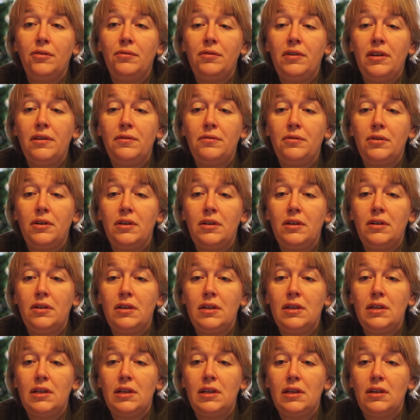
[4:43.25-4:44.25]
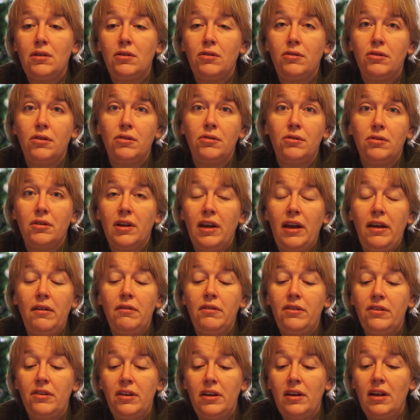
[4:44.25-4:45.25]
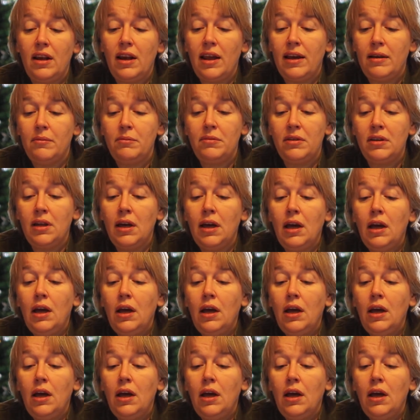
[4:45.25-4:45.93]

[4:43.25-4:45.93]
of different or kerosene lamps